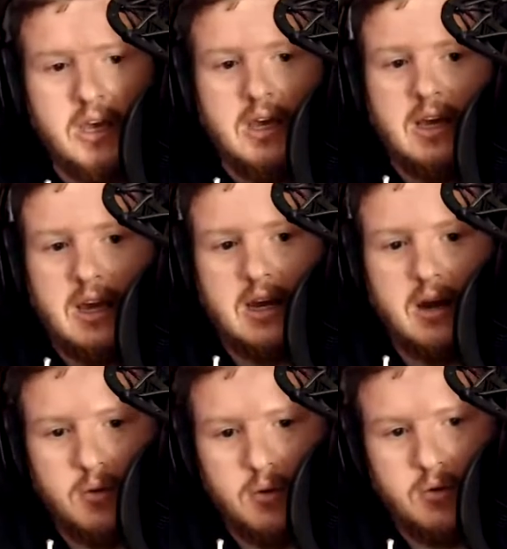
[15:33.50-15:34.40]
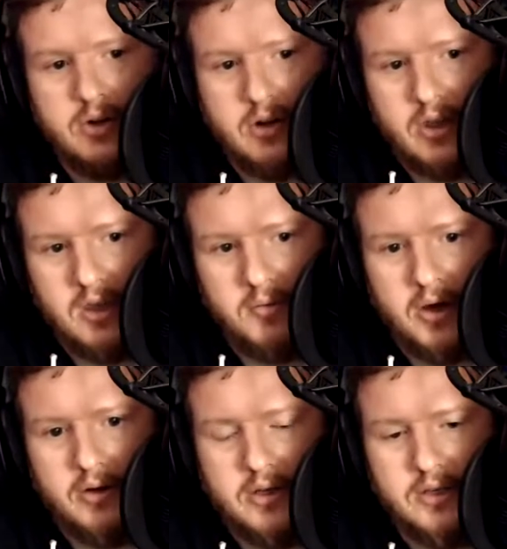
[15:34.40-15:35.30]
And now what we're talking
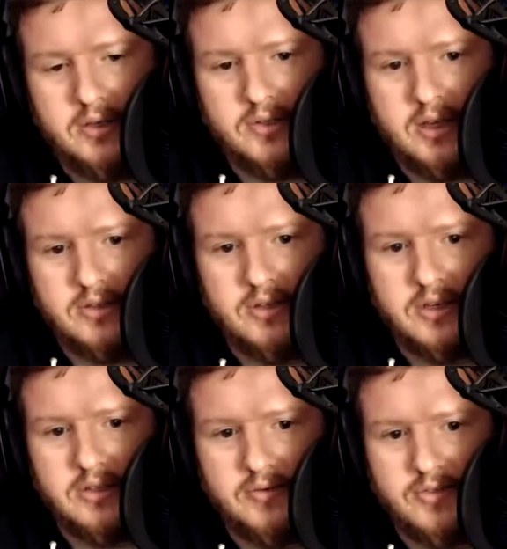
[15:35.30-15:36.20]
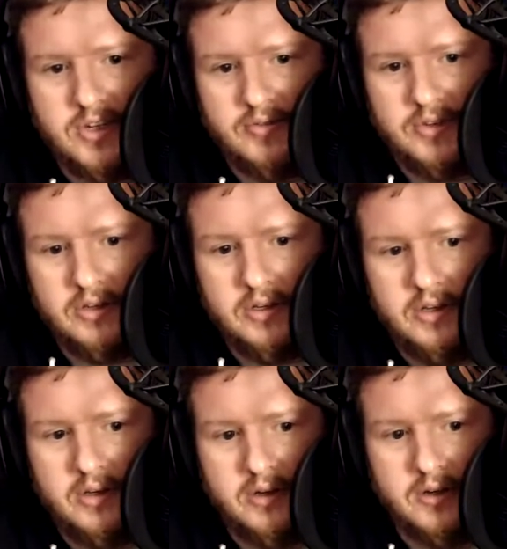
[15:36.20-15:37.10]
about is, as things have shifted,
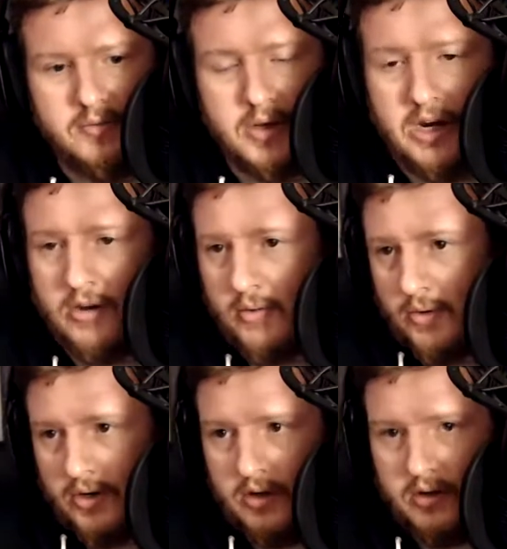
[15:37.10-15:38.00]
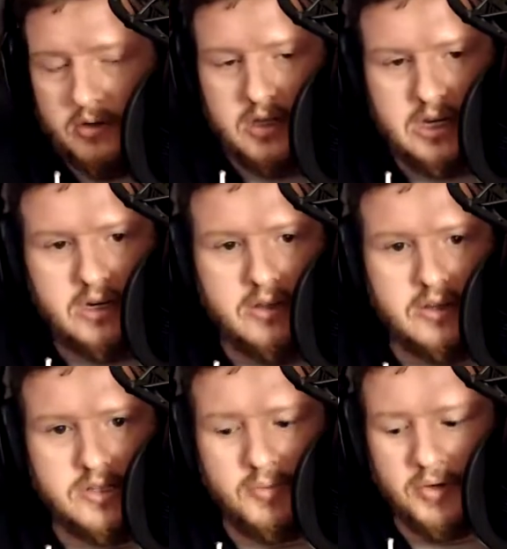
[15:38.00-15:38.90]
and I know we're going to get into
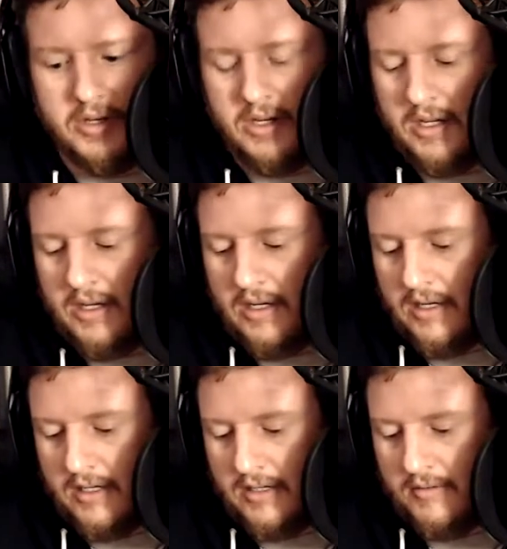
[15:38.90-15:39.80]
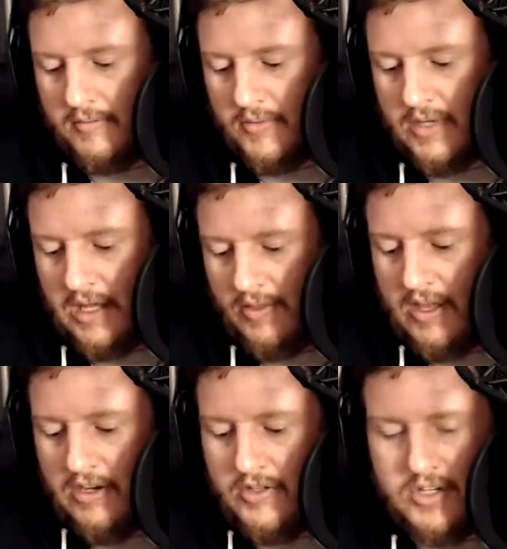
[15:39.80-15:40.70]
this, but
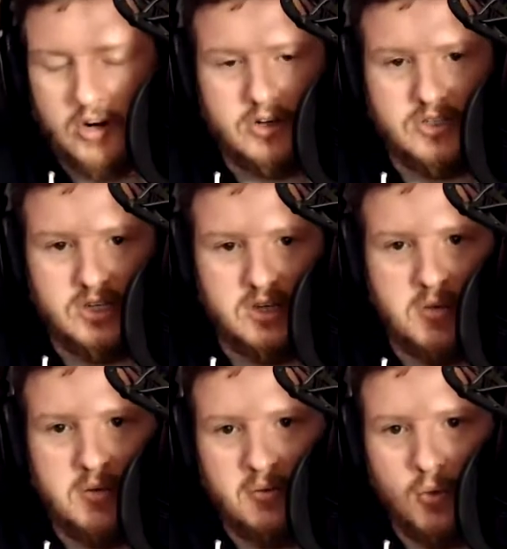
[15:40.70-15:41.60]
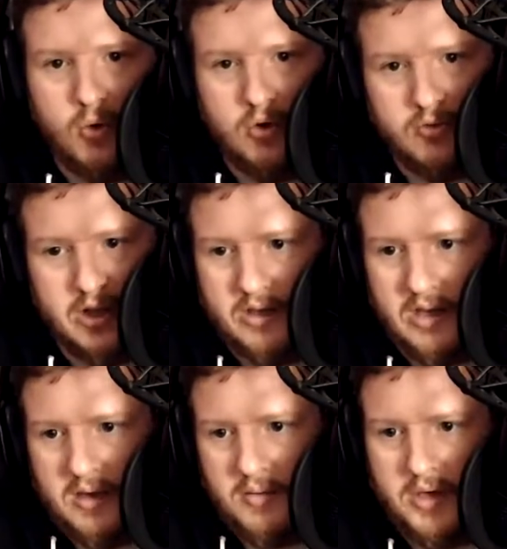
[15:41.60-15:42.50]
then you started seeing maybe more of like
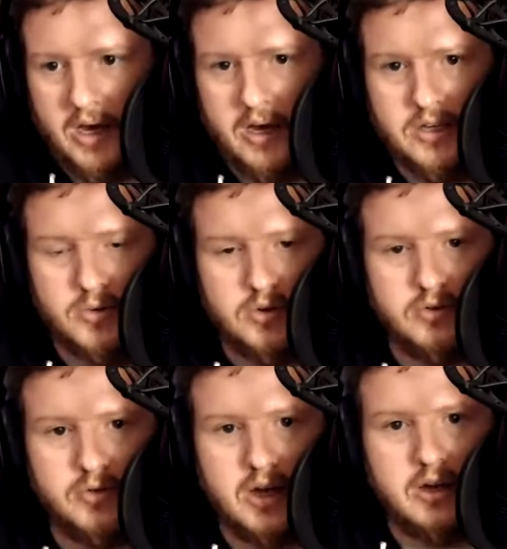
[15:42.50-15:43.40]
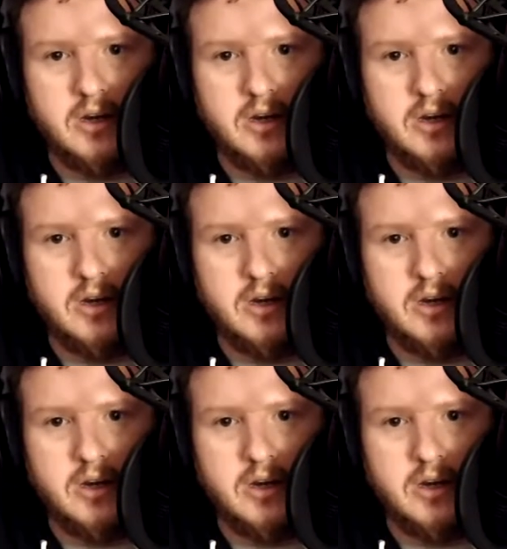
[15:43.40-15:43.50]
APIs where you've got,